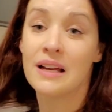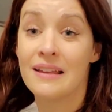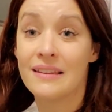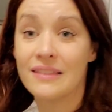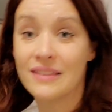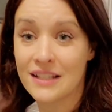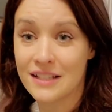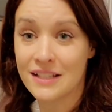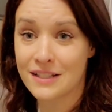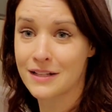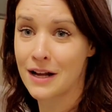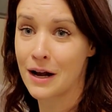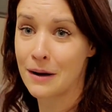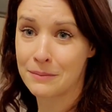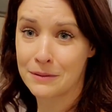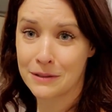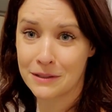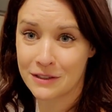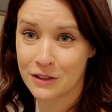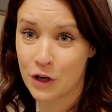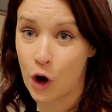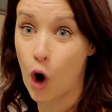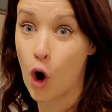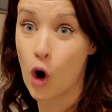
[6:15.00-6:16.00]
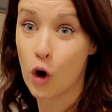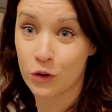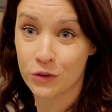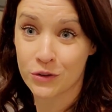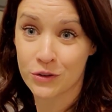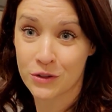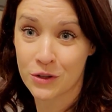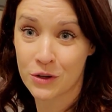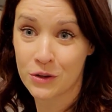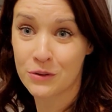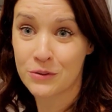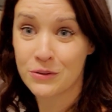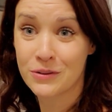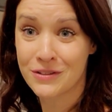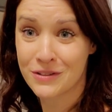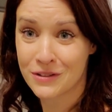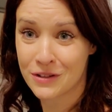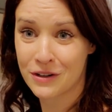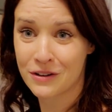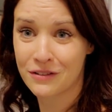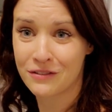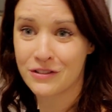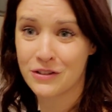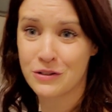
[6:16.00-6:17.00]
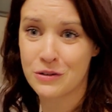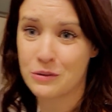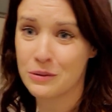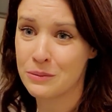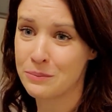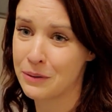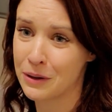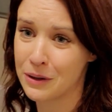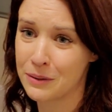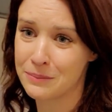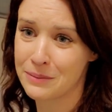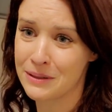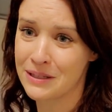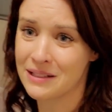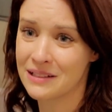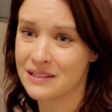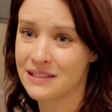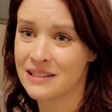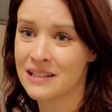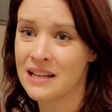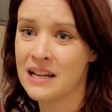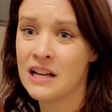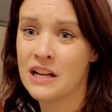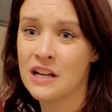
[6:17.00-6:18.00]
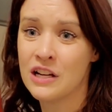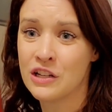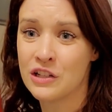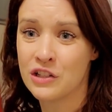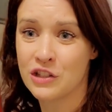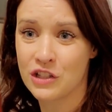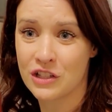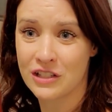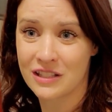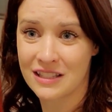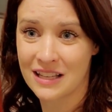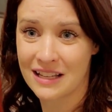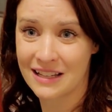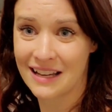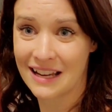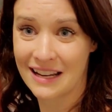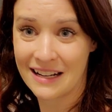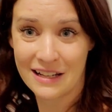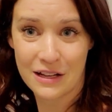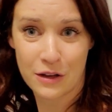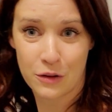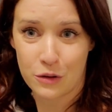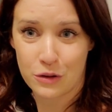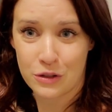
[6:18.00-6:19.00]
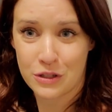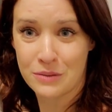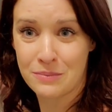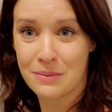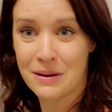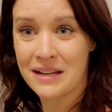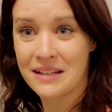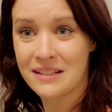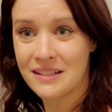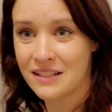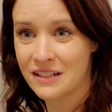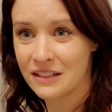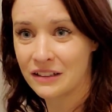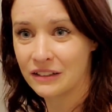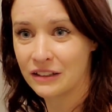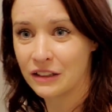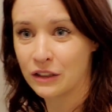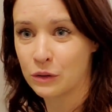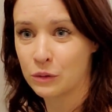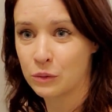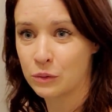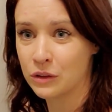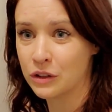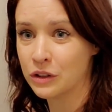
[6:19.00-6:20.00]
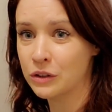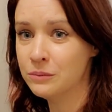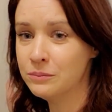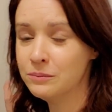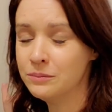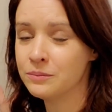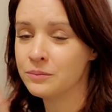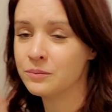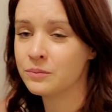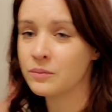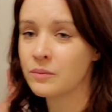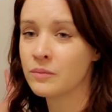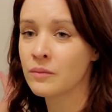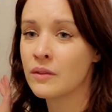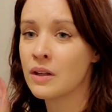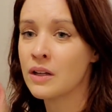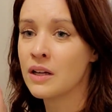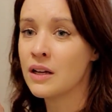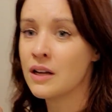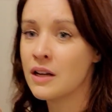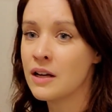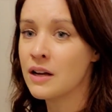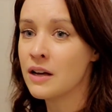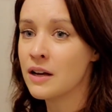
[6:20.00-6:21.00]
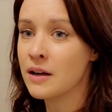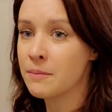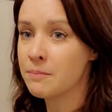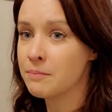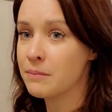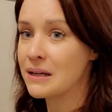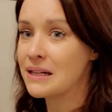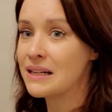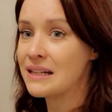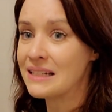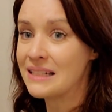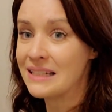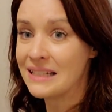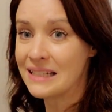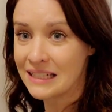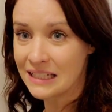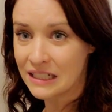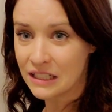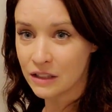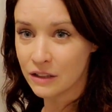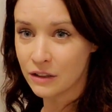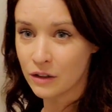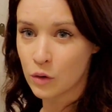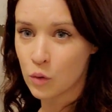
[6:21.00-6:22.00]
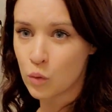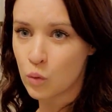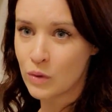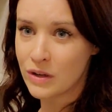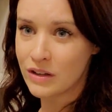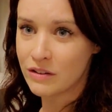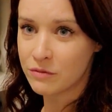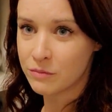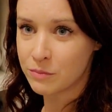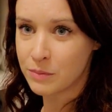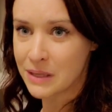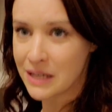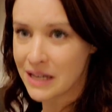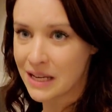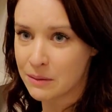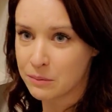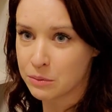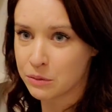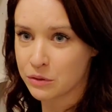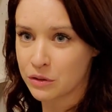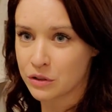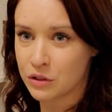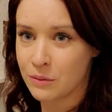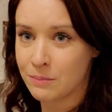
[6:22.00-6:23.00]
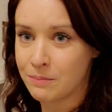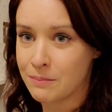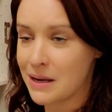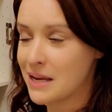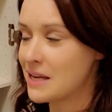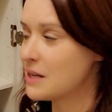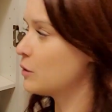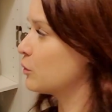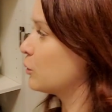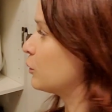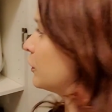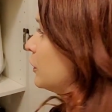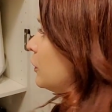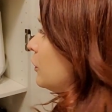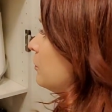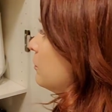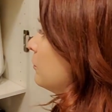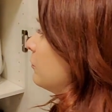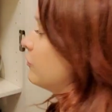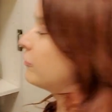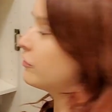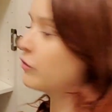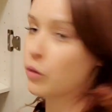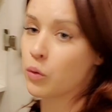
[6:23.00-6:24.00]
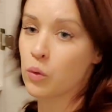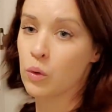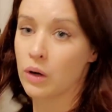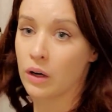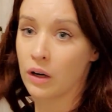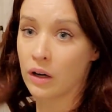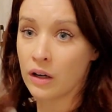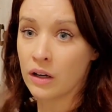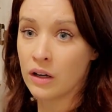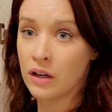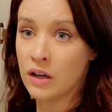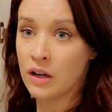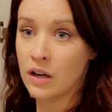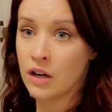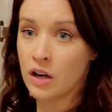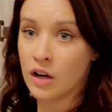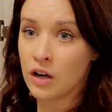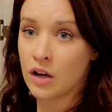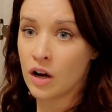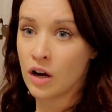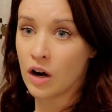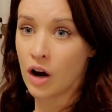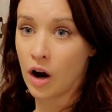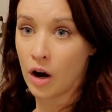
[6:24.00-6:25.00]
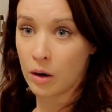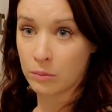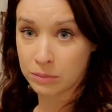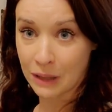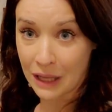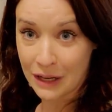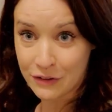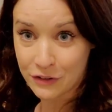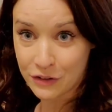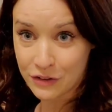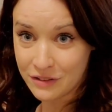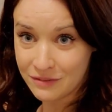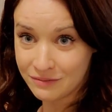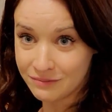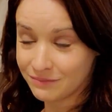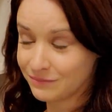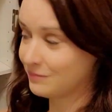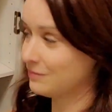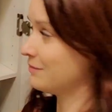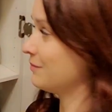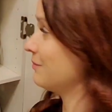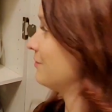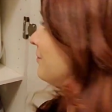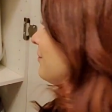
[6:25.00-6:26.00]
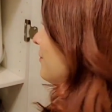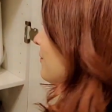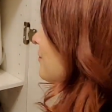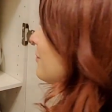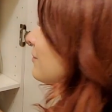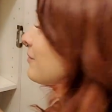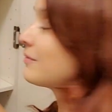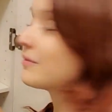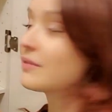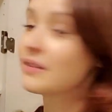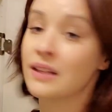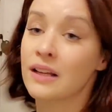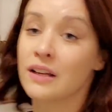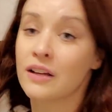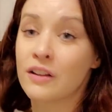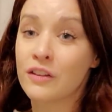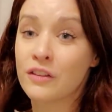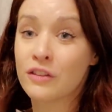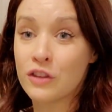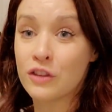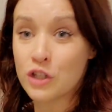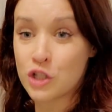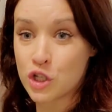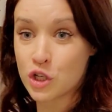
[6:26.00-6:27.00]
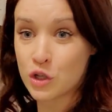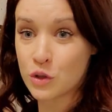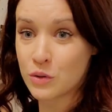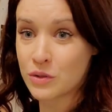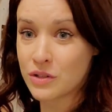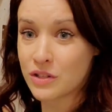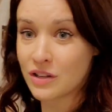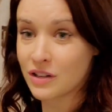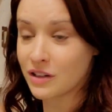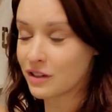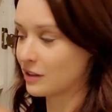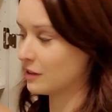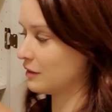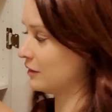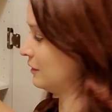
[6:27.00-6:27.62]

This cupboard also serves dual purpose, just like any other space in a little room. But in here, we've been able to make room for our blender, the juicer,